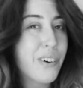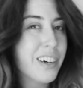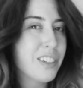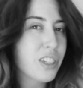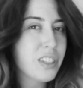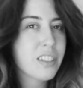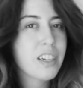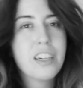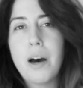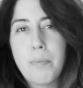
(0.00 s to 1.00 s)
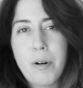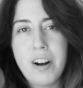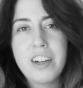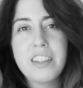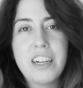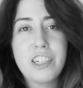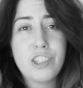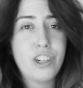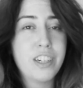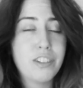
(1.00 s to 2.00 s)
or just a product that you're
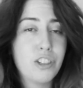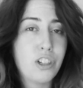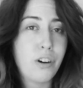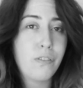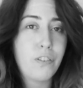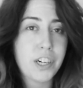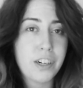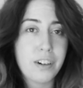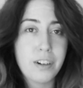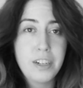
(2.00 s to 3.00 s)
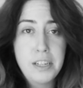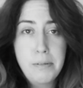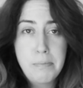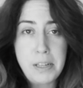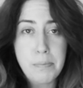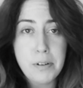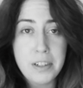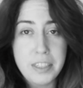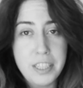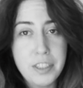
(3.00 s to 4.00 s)
trying to show for your people
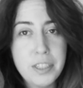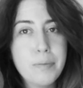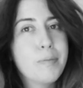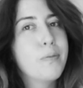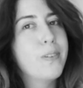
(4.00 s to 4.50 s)
on YouTube?